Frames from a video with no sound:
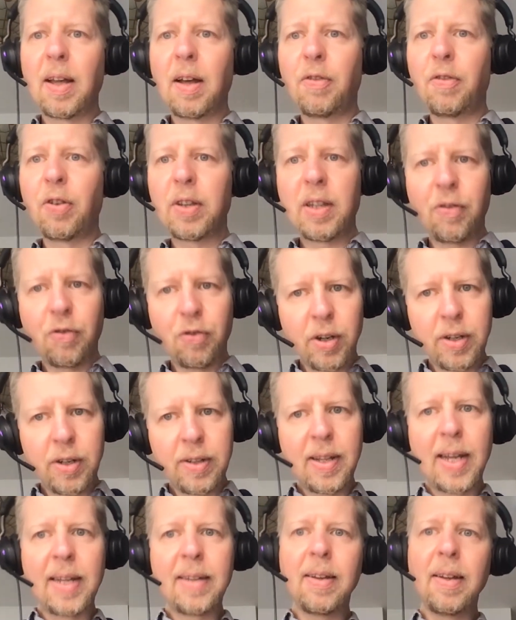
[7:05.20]
for different
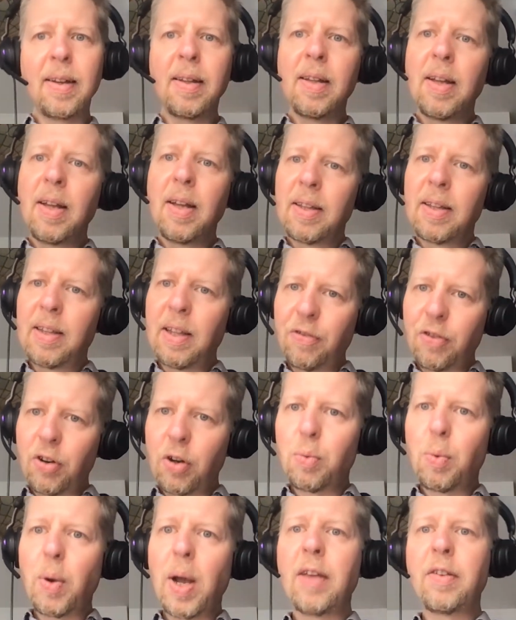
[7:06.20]
data,
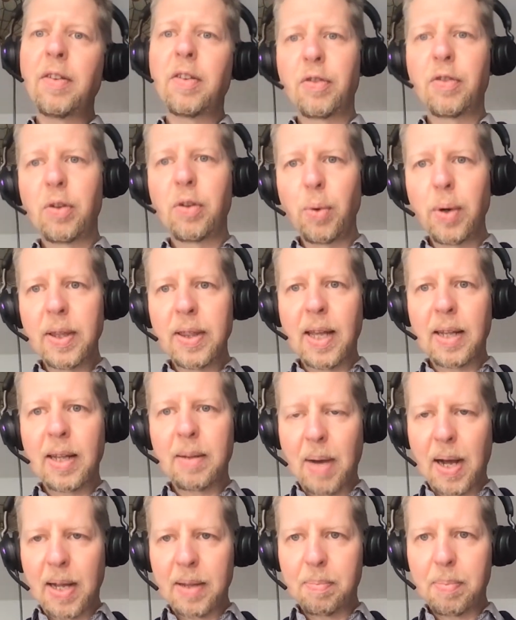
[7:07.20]
different ways of doing that
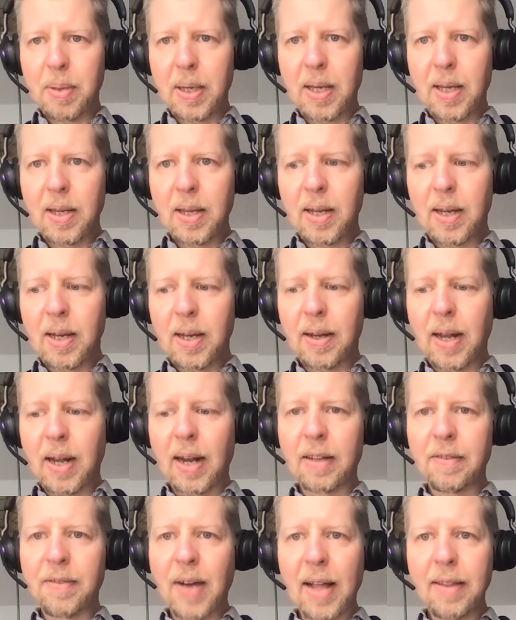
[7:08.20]
might be
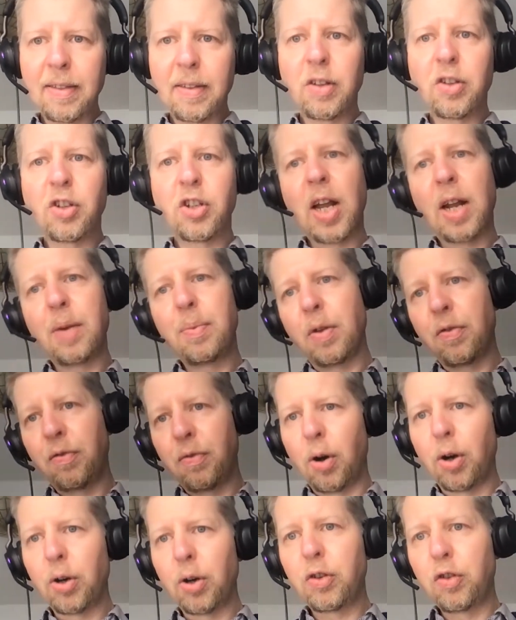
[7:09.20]
an advantage. And we've
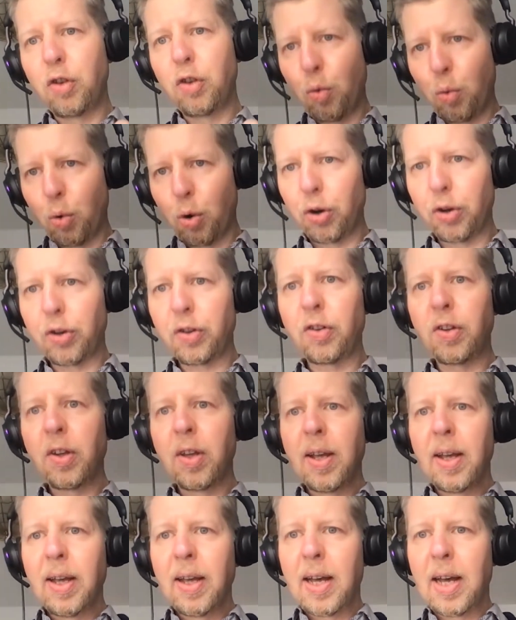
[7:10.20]
worked towards
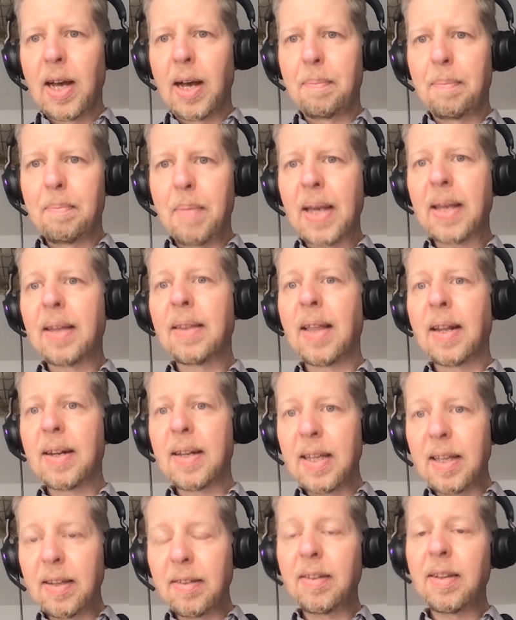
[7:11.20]
making that
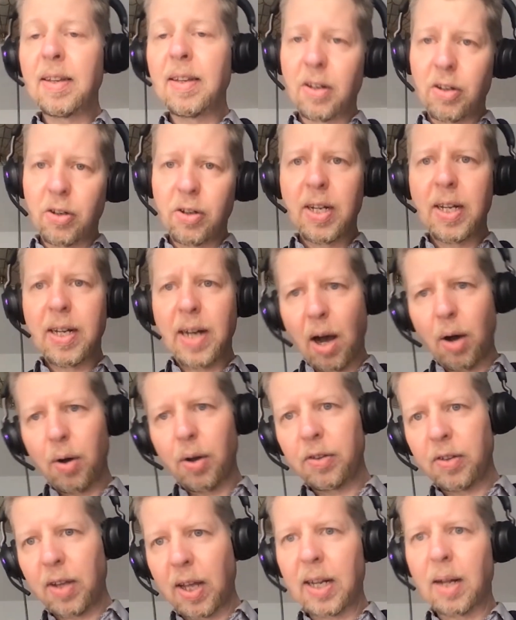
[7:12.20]
easier in
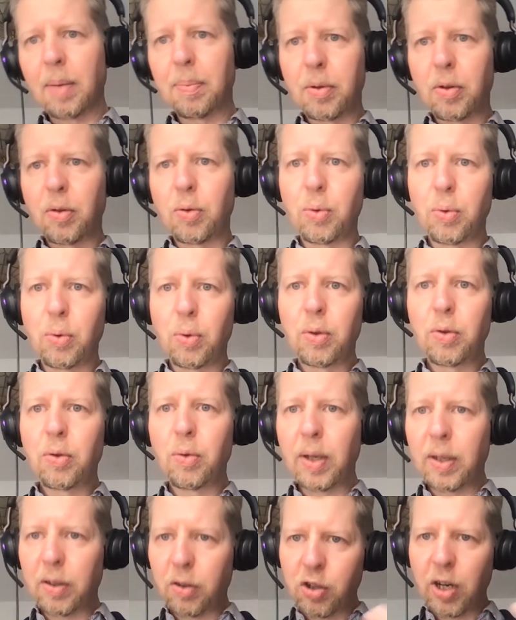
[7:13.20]
our setup to
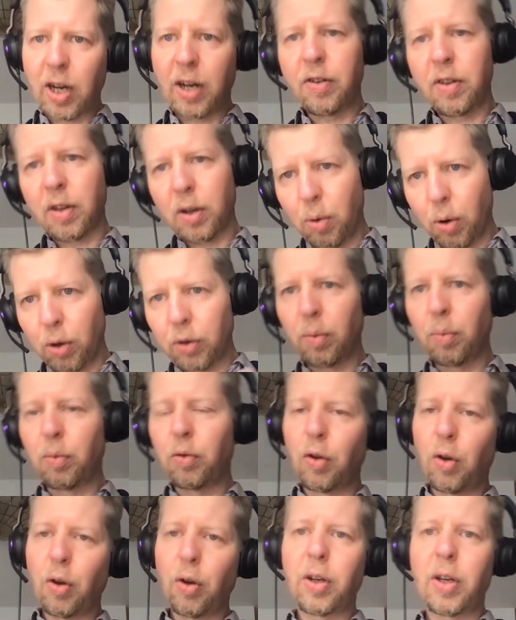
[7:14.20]
exchange the quantum
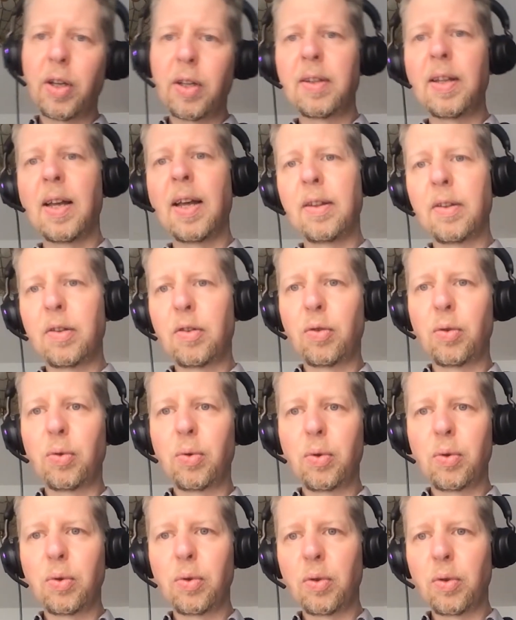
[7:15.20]
circuit and
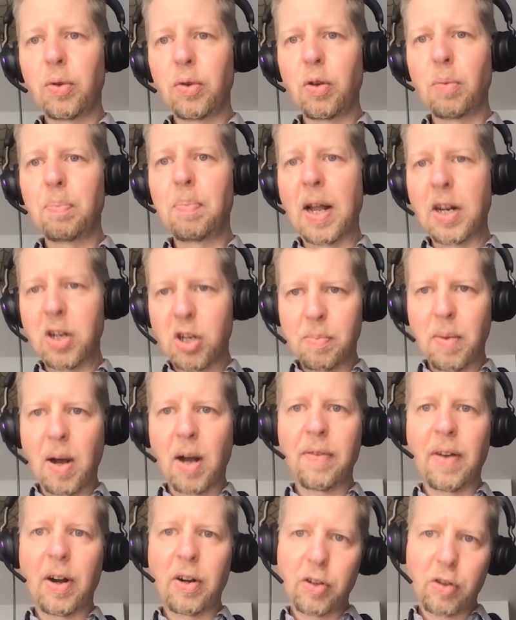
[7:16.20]
to
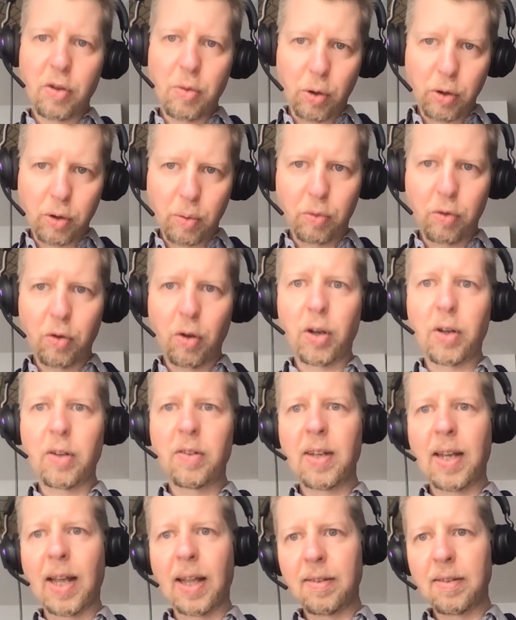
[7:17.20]
benchmark various quantum
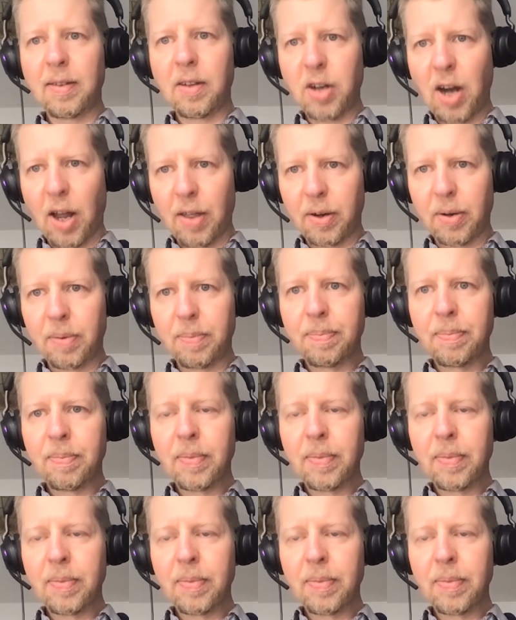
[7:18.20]
circuits against each other.